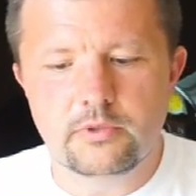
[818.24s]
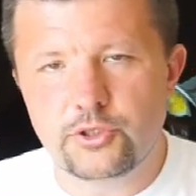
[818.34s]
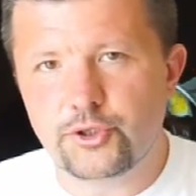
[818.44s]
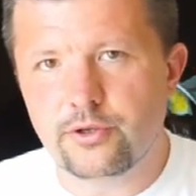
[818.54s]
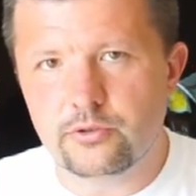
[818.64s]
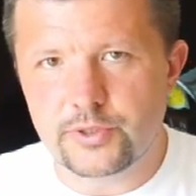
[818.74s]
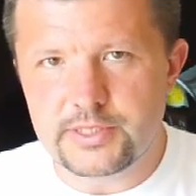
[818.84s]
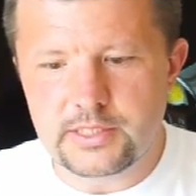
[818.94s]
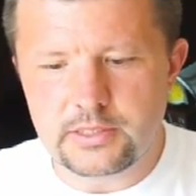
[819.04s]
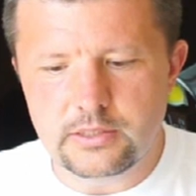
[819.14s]
internal
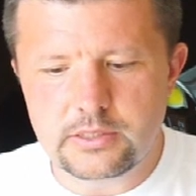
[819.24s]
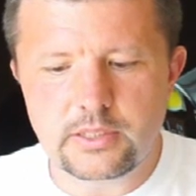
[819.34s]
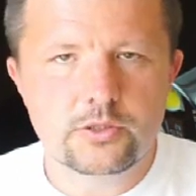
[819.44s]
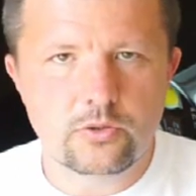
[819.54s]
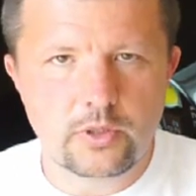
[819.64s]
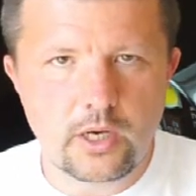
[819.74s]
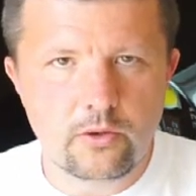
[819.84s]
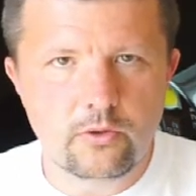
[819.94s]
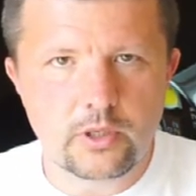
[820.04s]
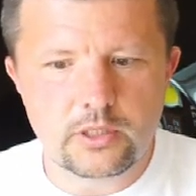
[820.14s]
resistance. So now
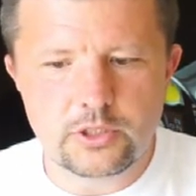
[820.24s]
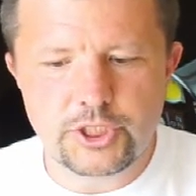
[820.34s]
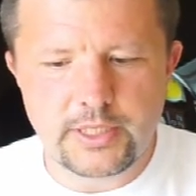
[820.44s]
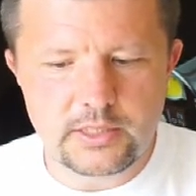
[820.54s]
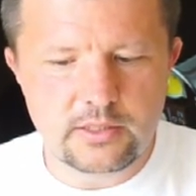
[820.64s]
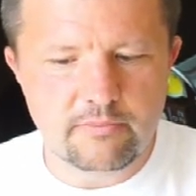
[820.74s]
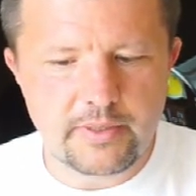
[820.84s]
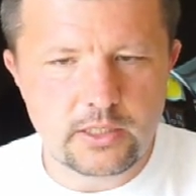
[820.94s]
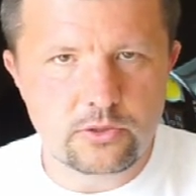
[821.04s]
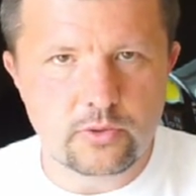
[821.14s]
you can test the
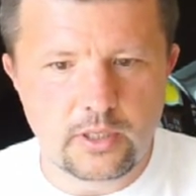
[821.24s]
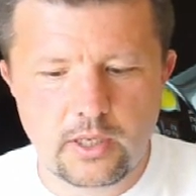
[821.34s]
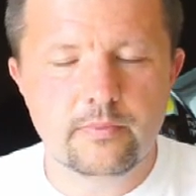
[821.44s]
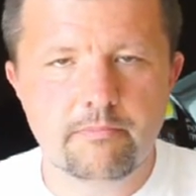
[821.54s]
battery.